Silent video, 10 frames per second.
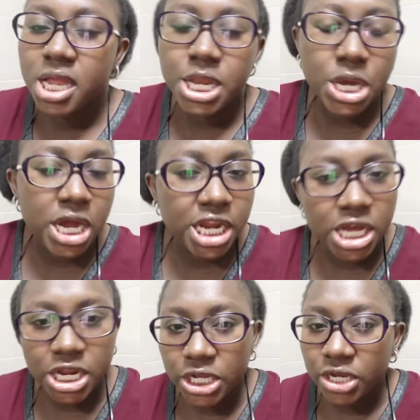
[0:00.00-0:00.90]
No.
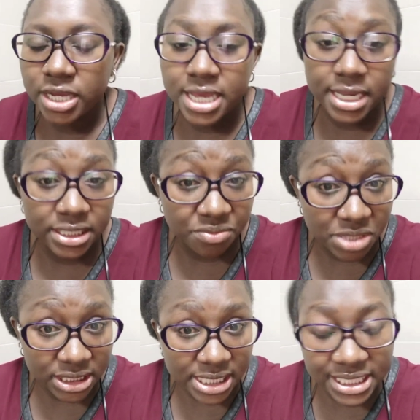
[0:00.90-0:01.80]
He ain't
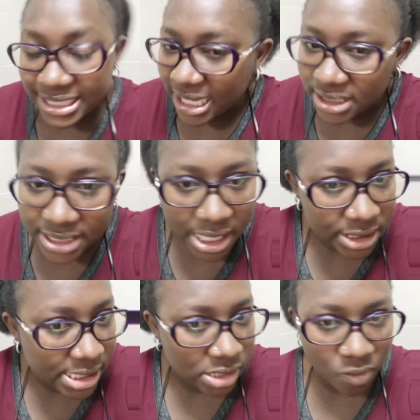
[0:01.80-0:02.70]
busy. He just
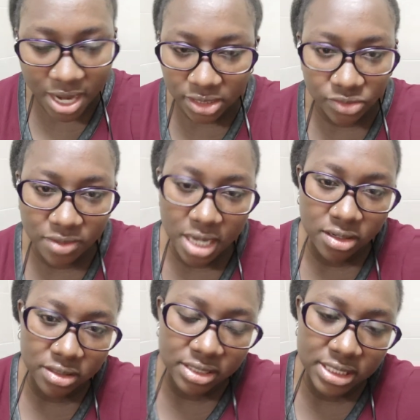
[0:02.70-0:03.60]
doesn't want to
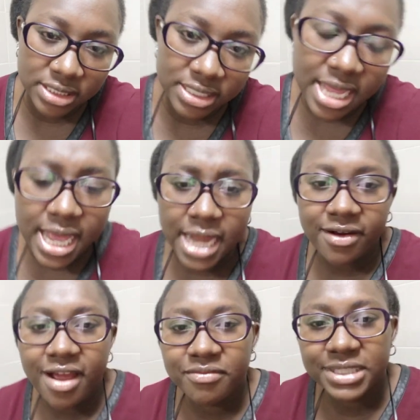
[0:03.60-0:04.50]
work on this.
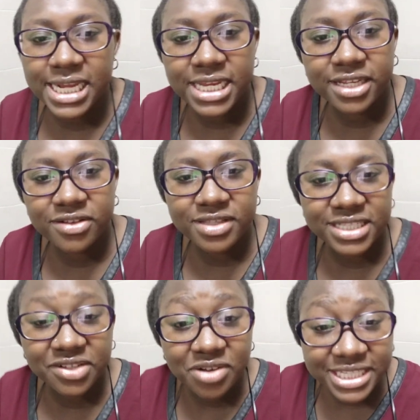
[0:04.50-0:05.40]
And I am telling you
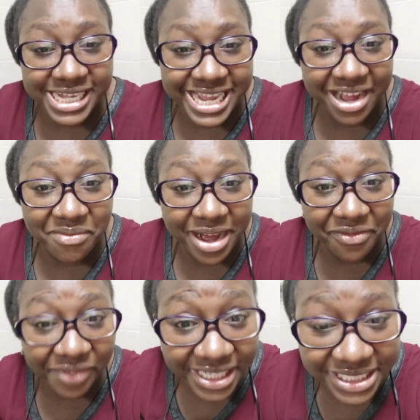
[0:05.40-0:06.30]
this because I am a
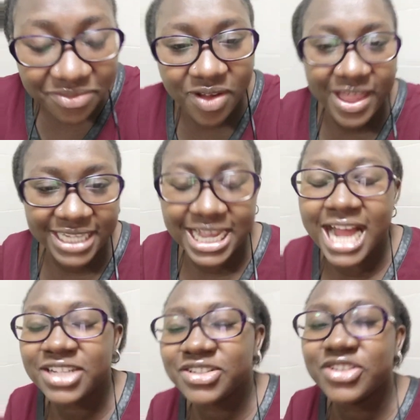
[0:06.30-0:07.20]
victim of that.
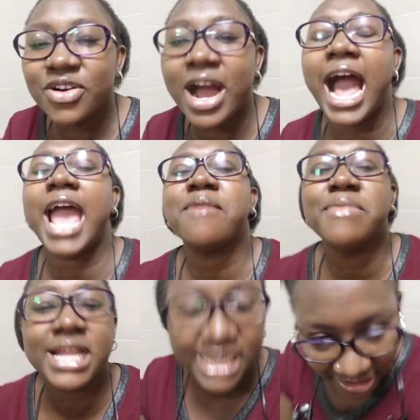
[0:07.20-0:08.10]
And I
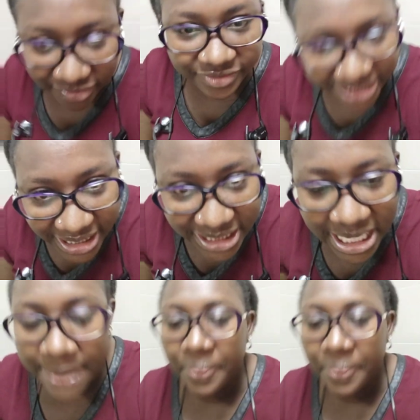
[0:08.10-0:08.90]
believed it.